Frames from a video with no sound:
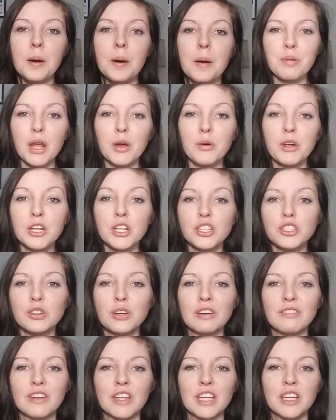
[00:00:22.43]
But I wanted to
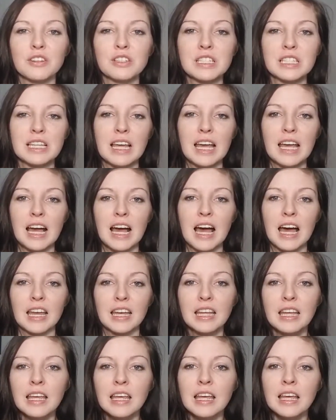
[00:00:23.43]
do a video today
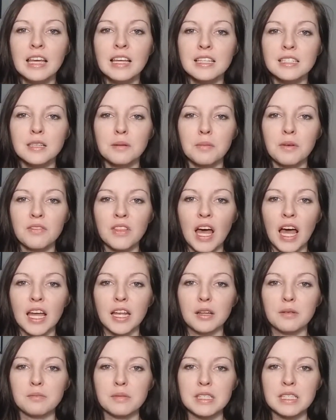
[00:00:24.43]
on some of the
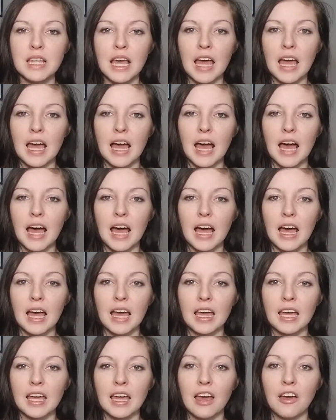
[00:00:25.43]
items that
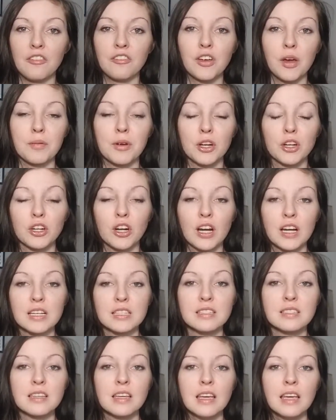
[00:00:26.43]
I have come
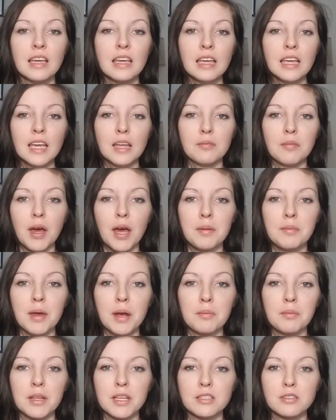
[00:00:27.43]
across in my
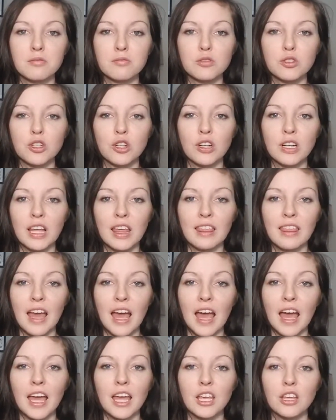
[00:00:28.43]
minimalism journey
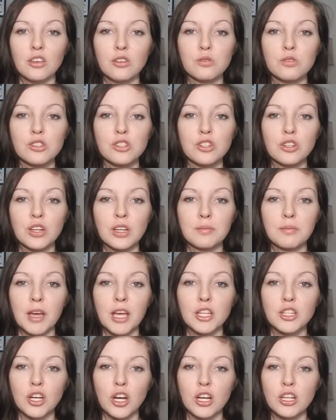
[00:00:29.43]
that I used during
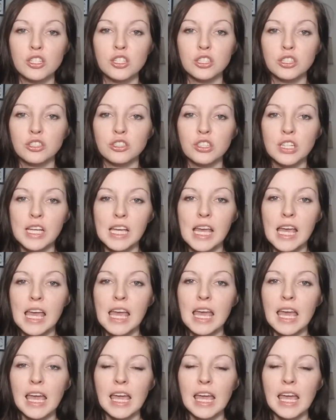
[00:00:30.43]
my jaw surgery,